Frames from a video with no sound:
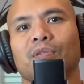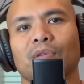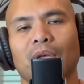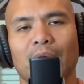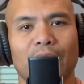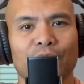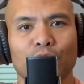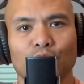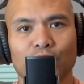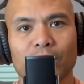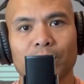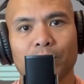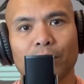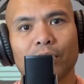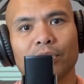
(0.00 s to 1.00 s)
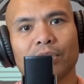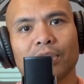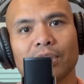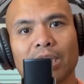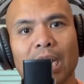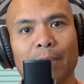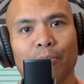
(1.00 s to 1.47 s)
I have to read
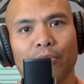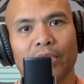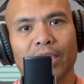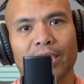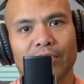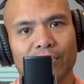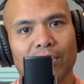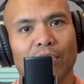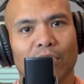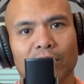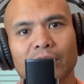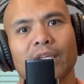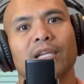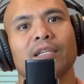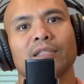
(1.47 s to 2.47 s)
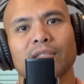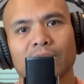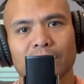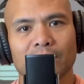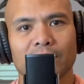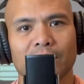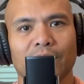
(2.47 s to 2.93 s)
books and comprehend. You know how hard that
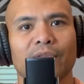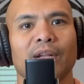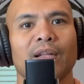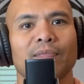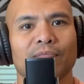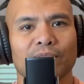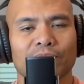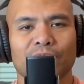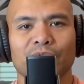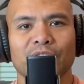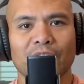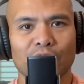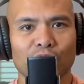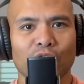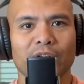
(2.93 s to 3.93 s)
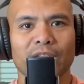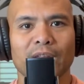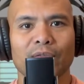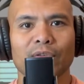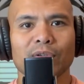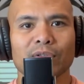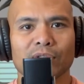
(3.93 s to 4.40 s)
is, even at second
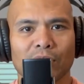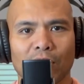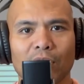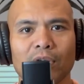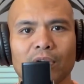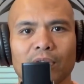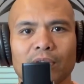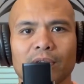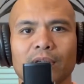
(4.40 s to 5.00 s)
grade level. It's hard